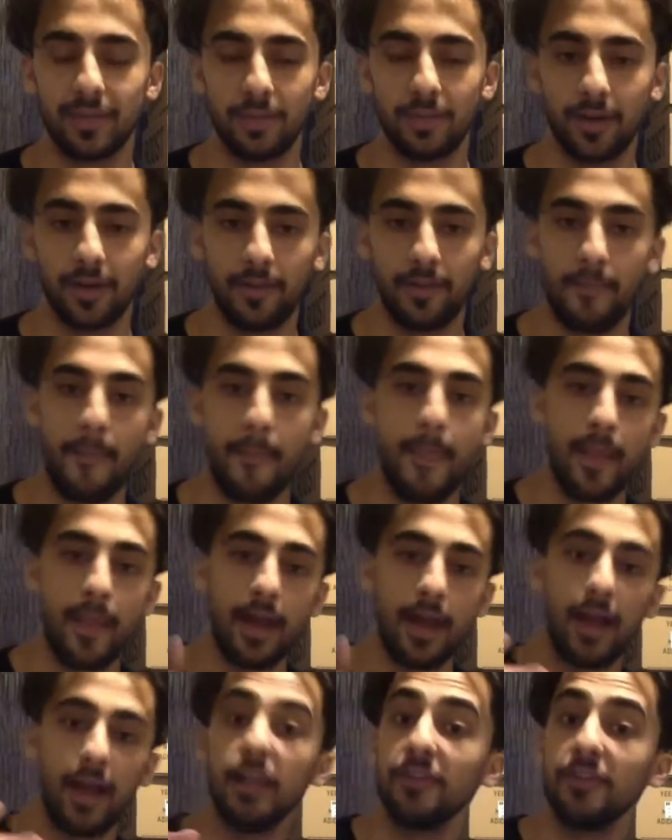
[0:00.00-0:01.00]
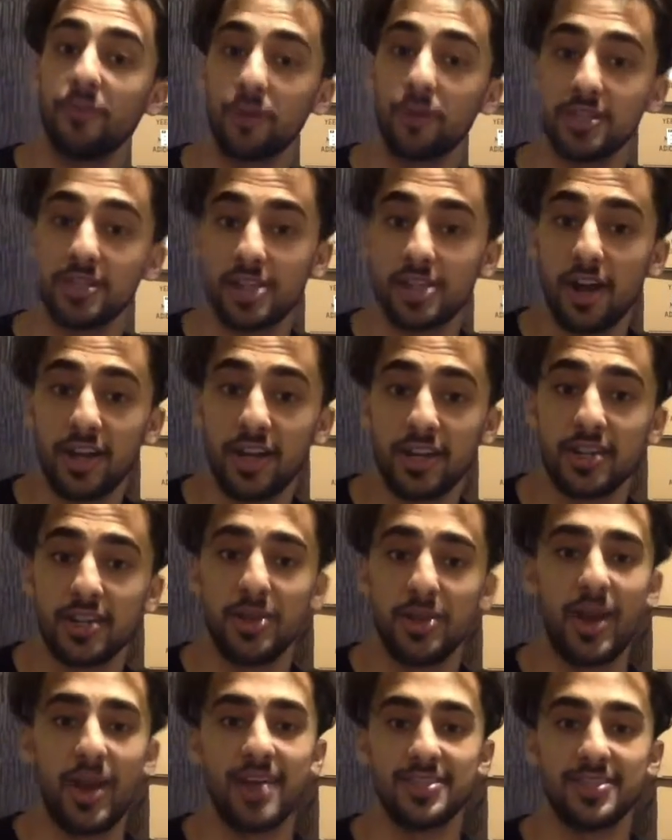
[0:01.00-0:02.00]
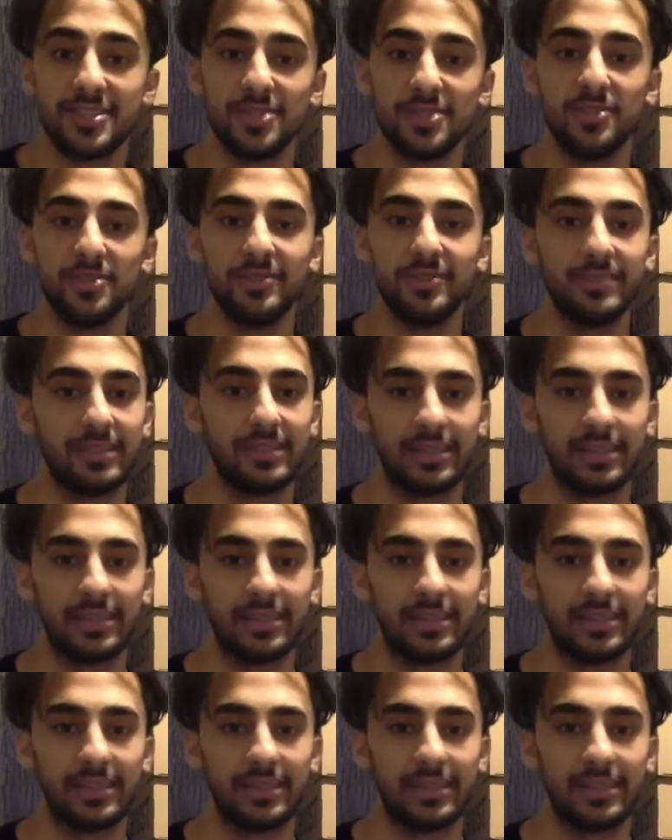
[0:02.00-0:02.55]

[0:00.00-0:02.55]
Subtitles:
But I look forward to talking to you guys soon.